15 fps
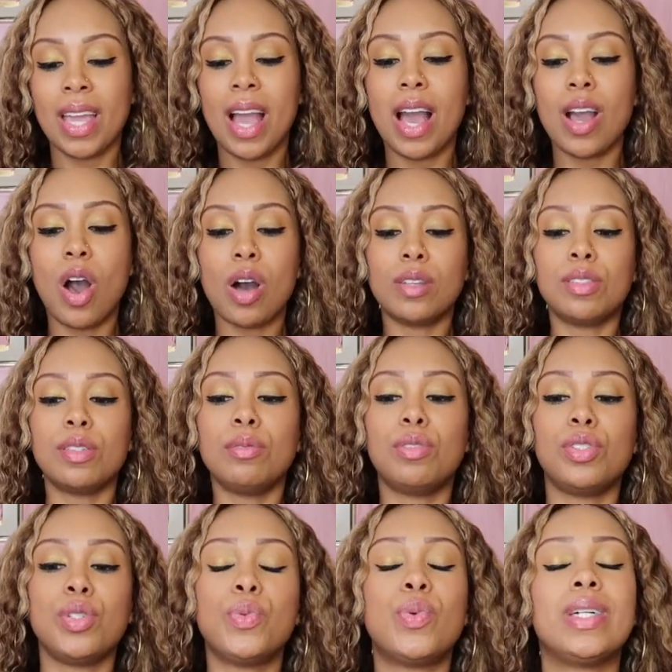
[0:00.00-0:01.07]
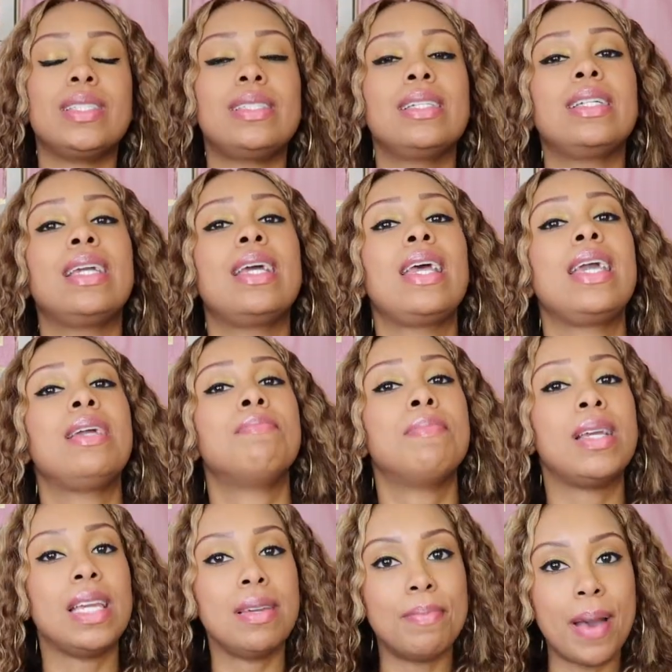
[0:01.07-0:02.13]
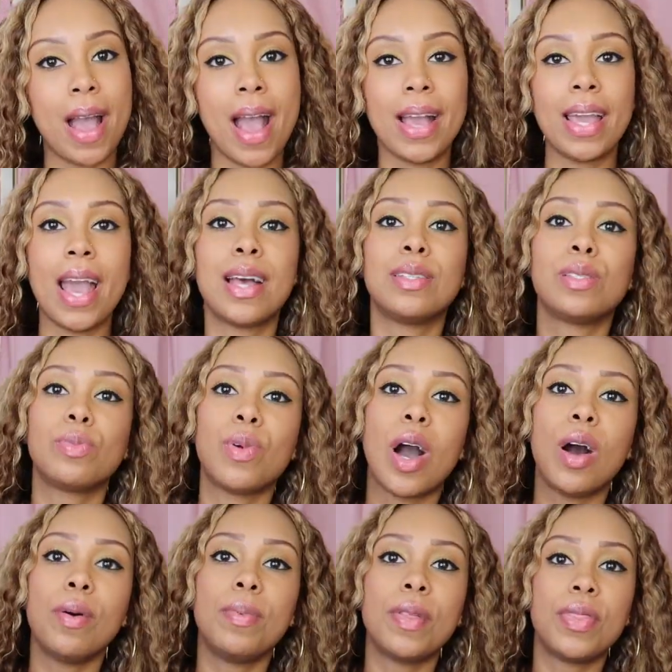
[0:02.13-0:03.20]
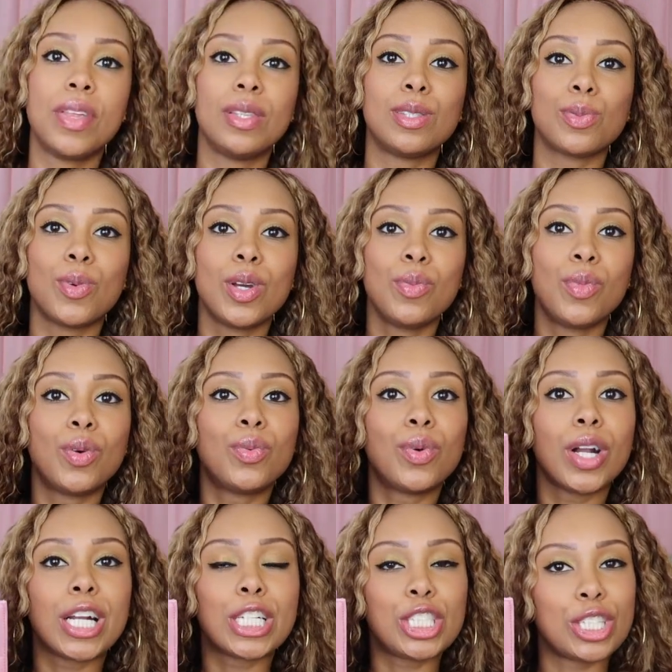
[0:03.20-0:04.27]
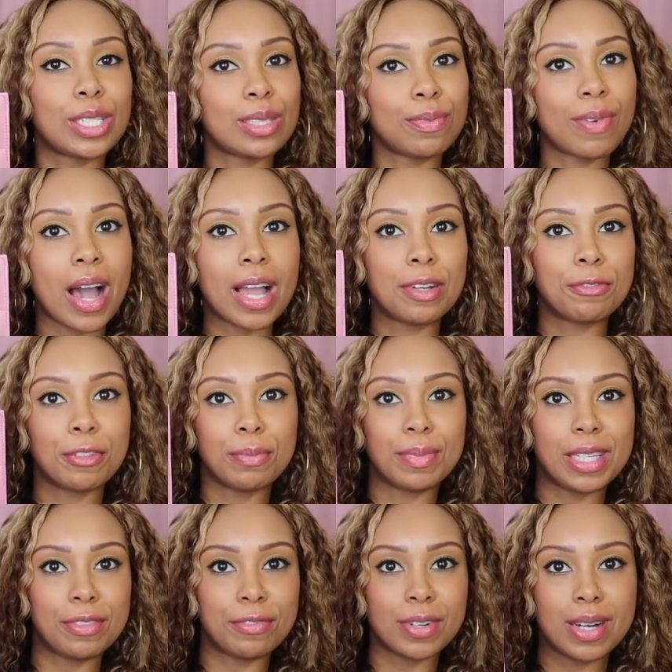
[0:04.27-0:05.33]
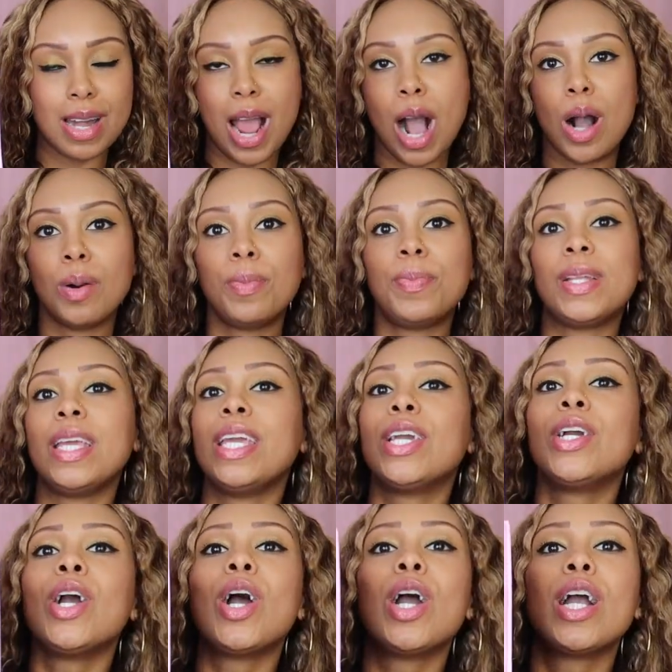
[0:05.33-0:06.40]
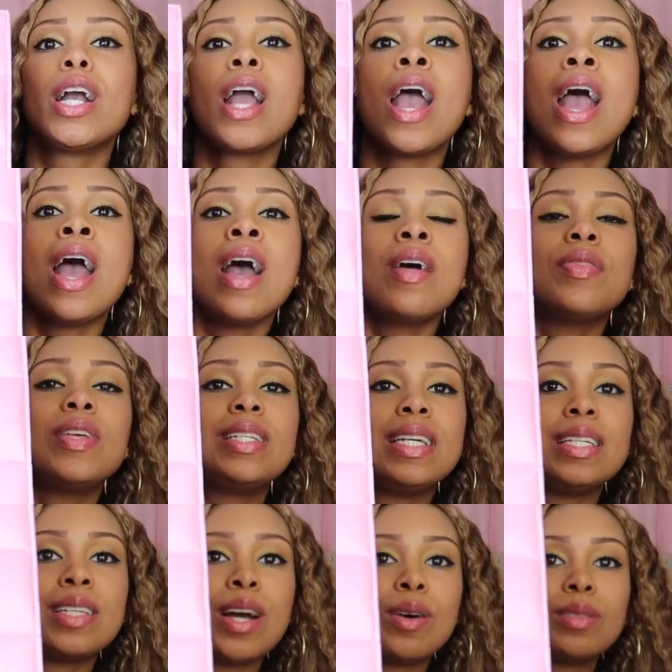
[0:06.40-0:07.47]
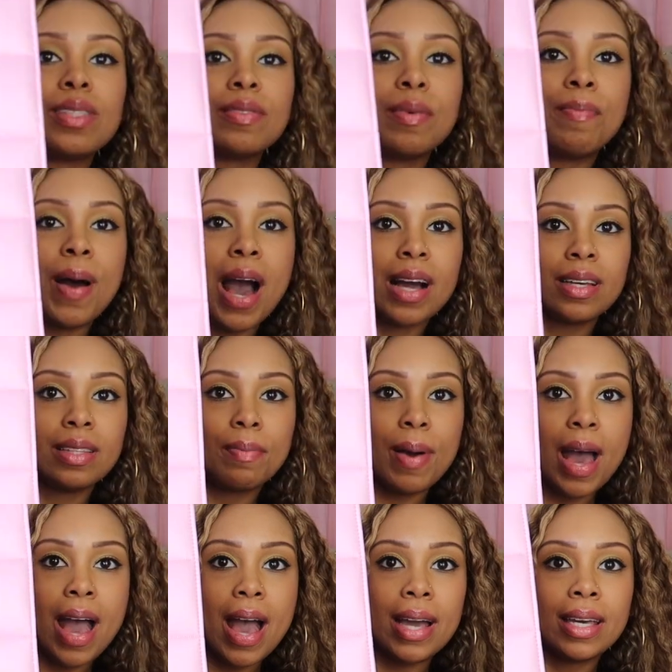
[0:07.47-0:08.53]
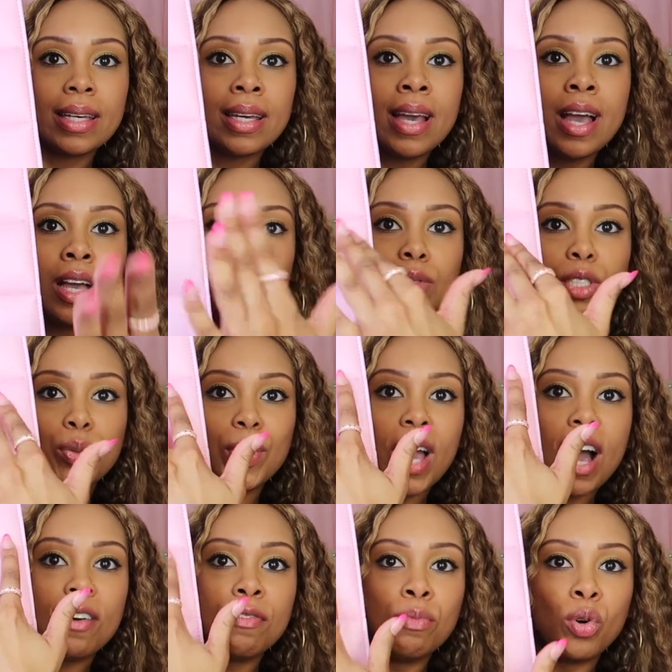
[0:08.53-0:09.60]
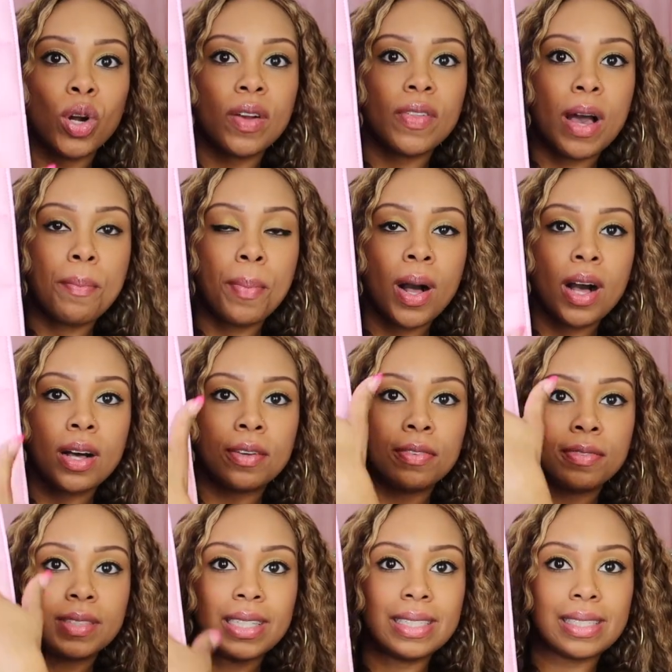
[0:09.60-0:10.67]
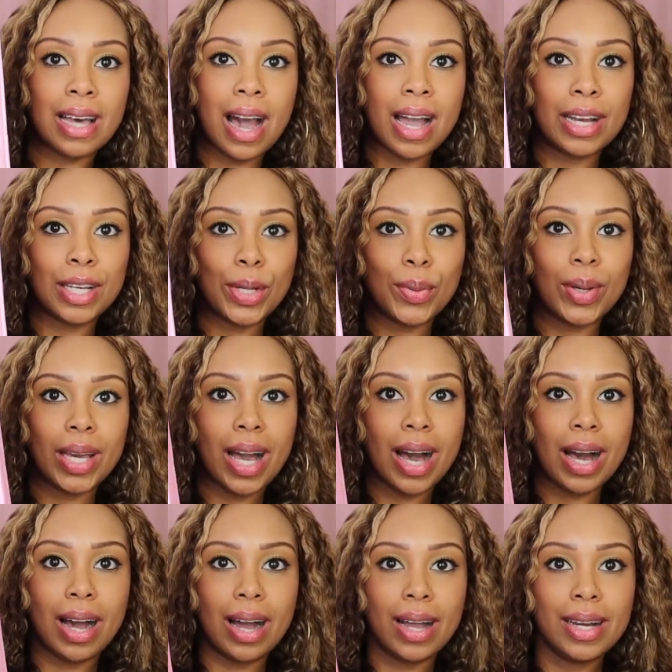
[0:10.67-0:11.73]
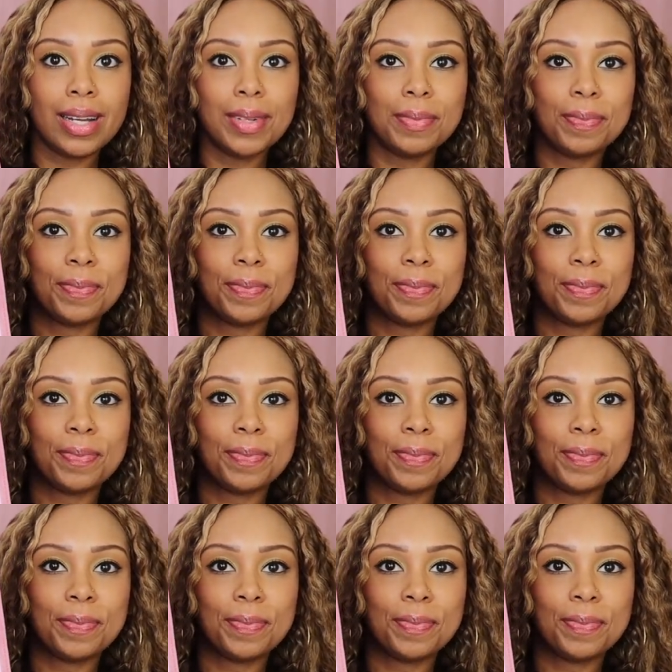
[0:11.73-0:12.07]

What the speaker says: I also do want to get a mini bag as well, but this one will work just fine for me for now. But here are the details at the back of the bag, which we have more of that puff design going on.